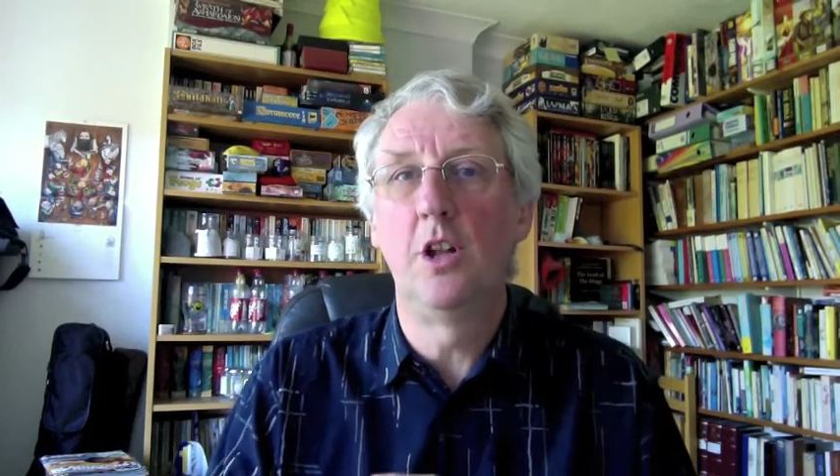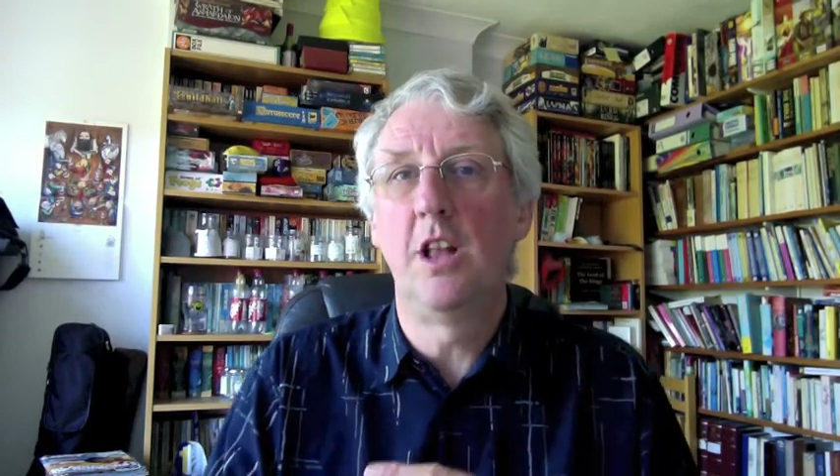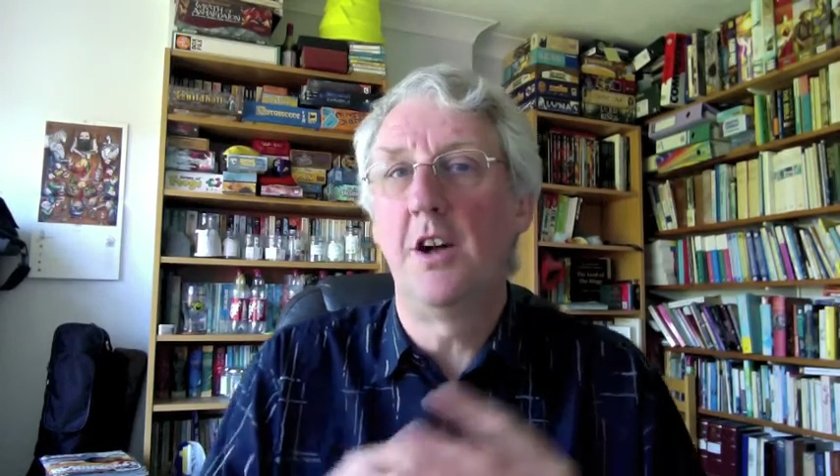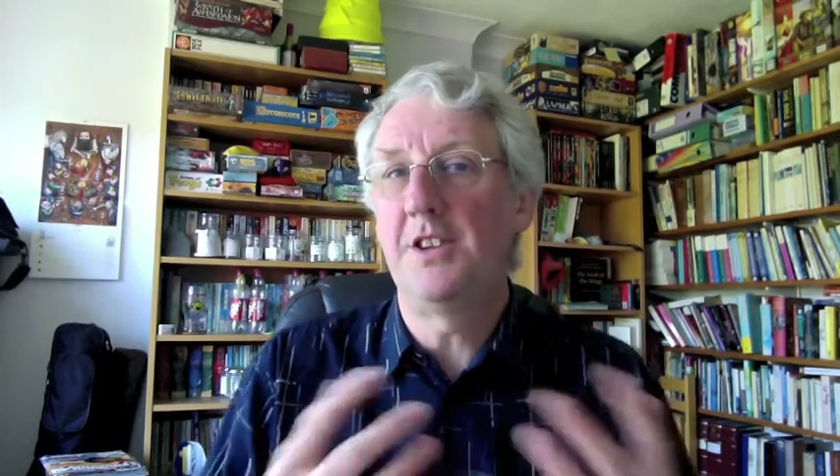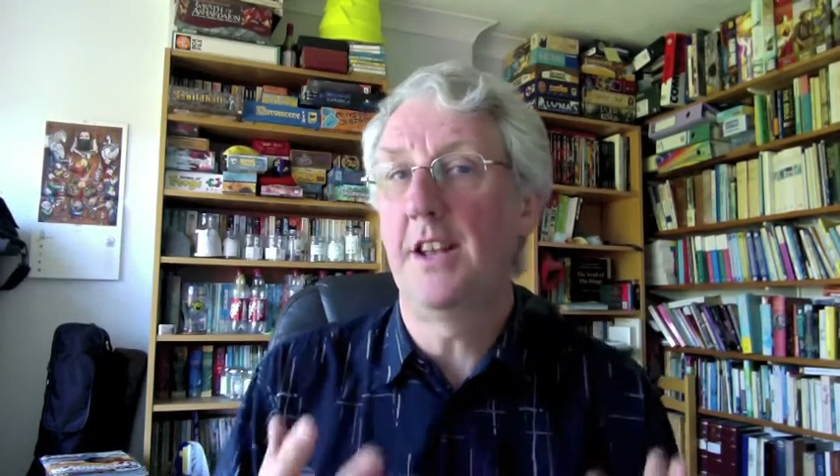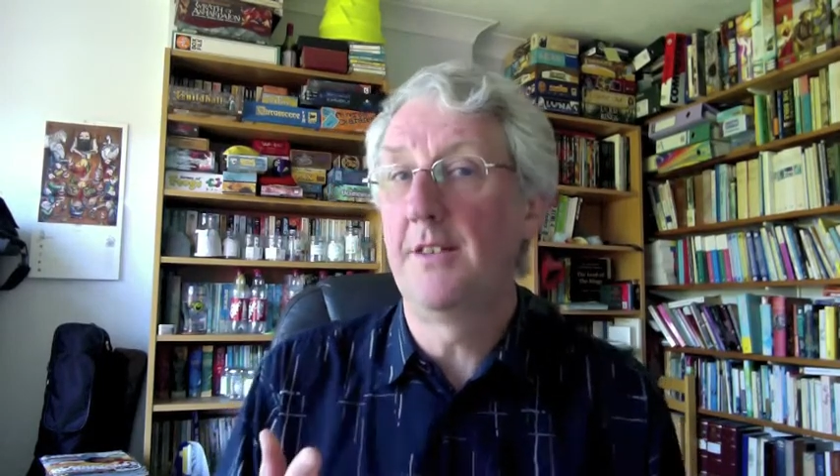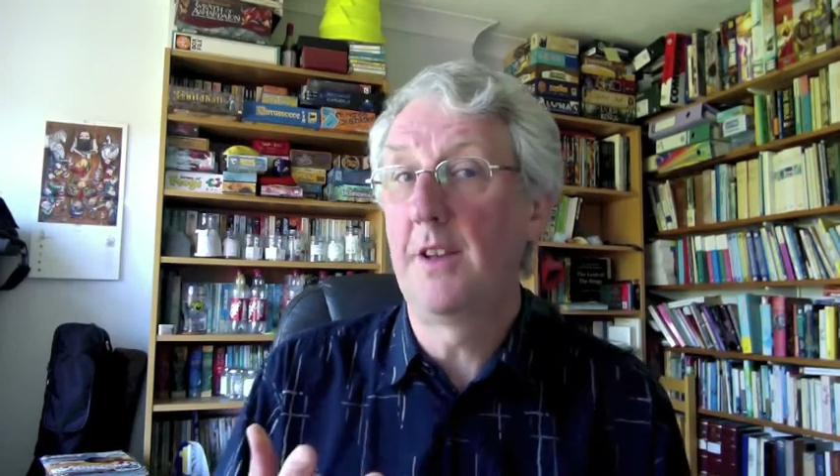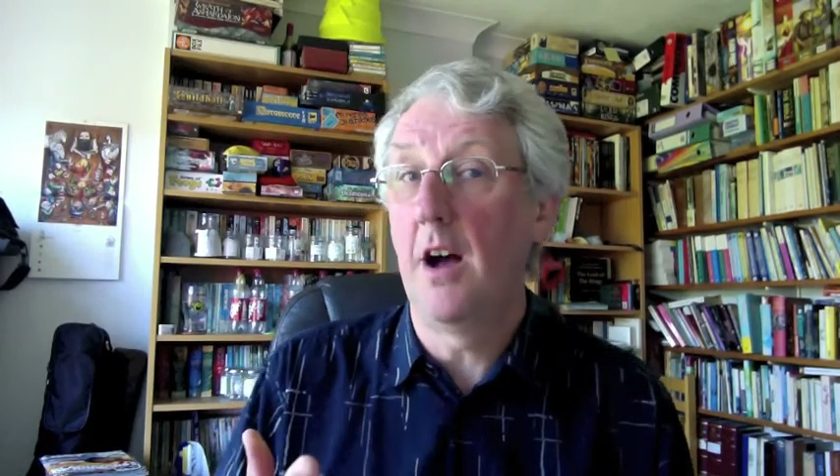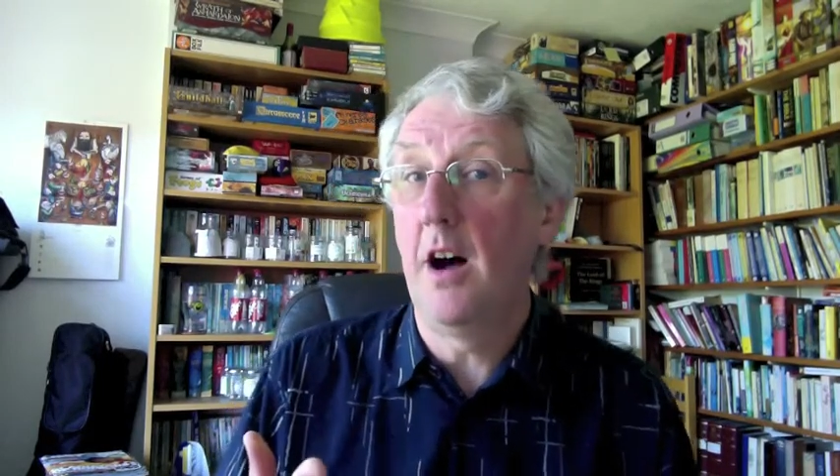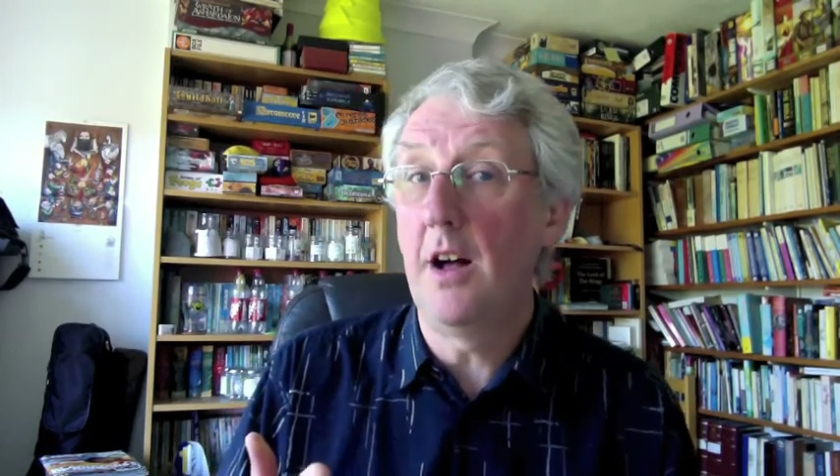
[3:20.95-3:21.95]
a large hand of
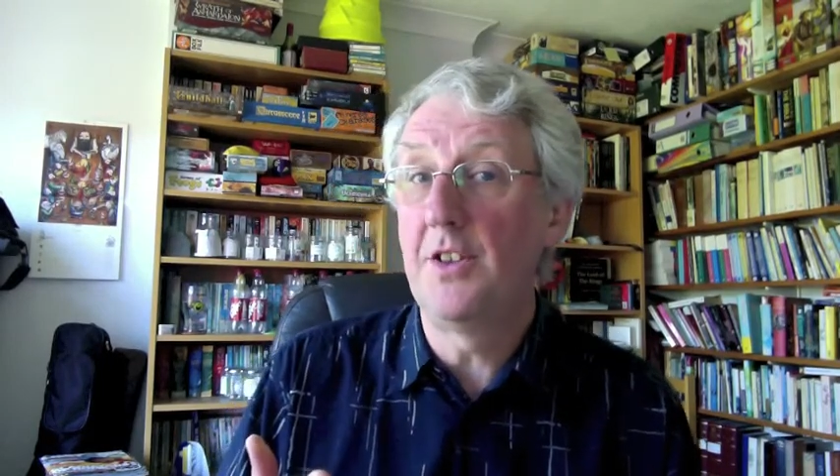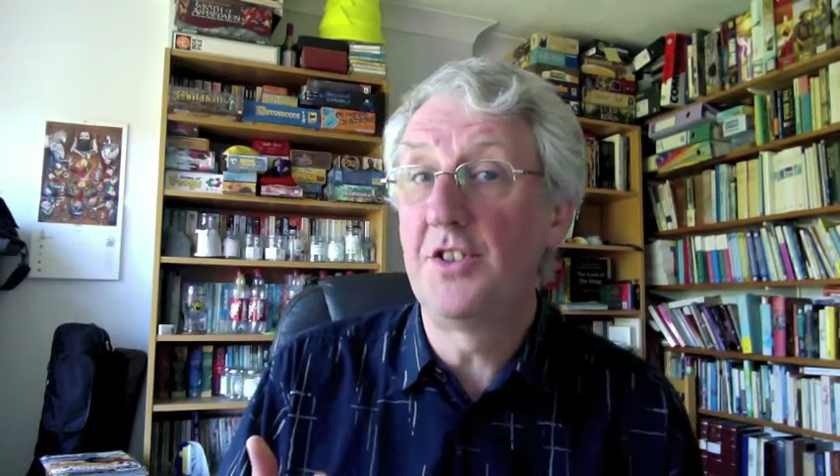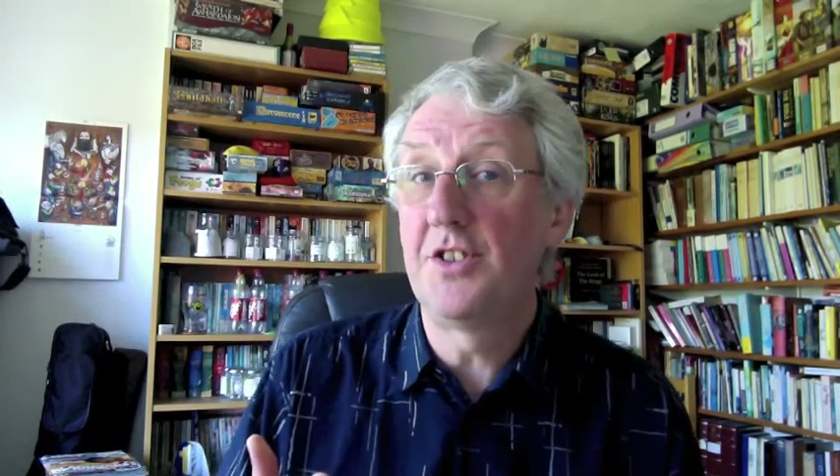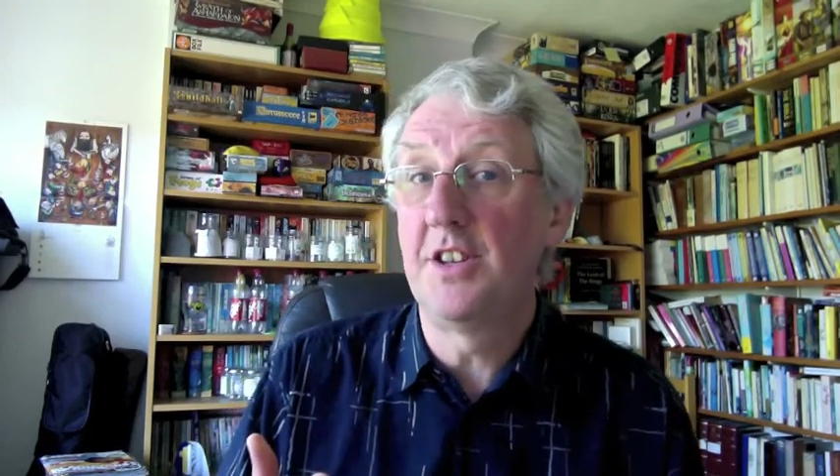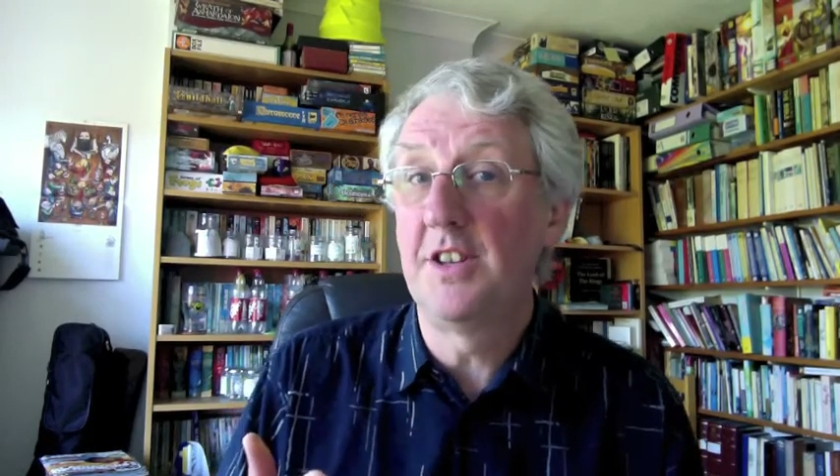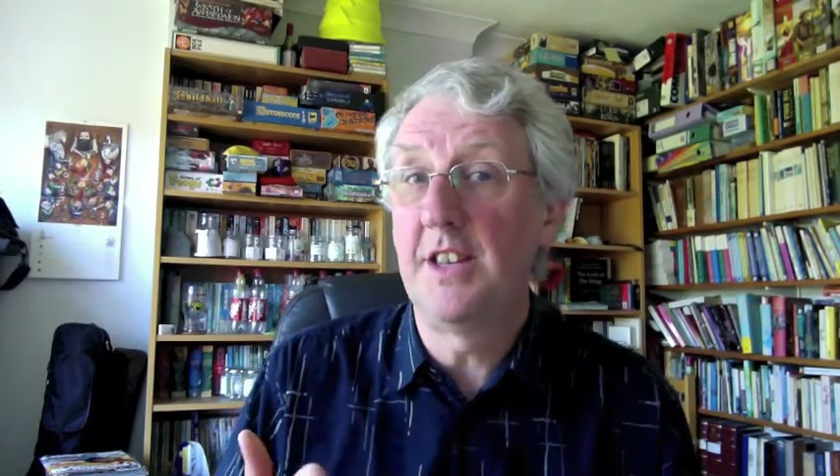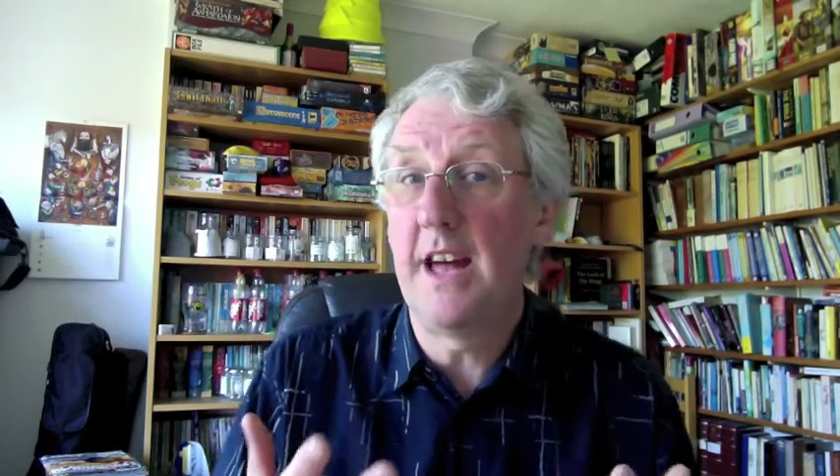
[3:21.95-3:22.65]
cards and